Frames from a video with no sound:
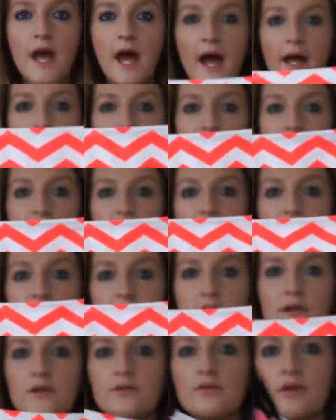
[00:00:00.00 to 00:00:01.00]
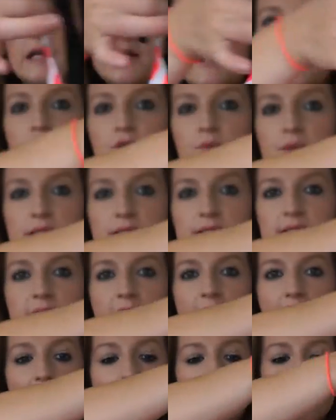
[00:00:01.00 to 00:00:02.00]
And I think this will look really good with a
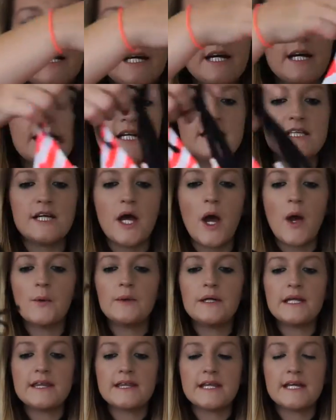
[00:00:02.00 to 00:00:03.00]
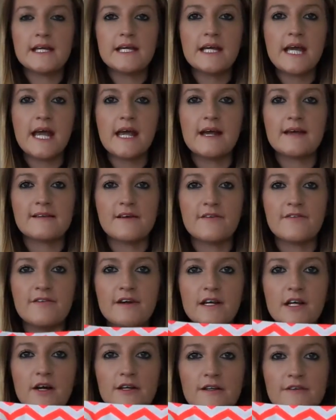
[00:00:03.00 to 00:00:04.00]
tan. The only thing is, I
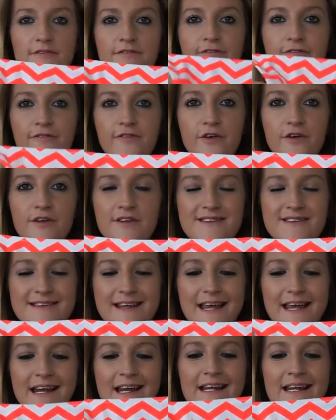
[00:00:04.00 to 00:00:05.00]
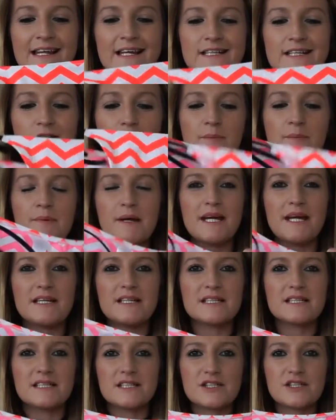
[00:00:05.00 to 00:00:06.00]
feel like the front's a little
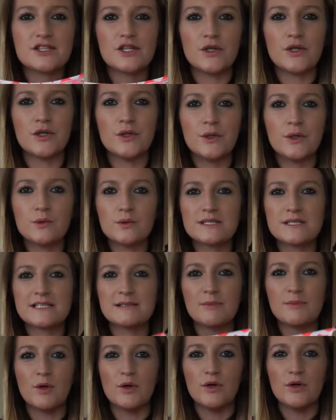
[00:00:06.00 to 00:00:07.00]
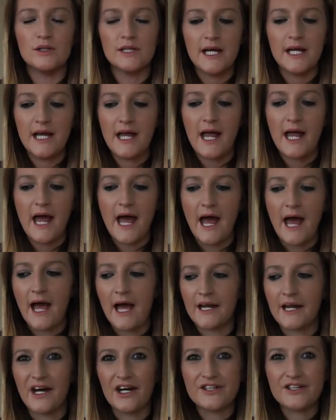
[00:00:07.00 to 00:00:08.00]
bit too small.
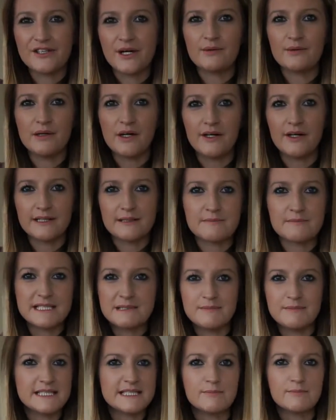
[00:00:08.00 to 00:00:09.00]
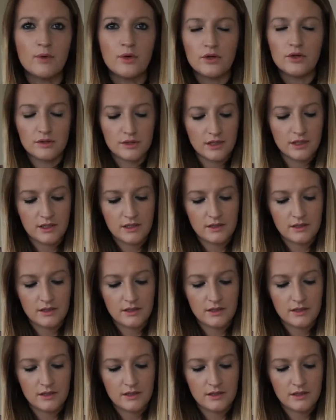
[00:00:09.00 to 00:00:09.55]
And I don't like them to be small.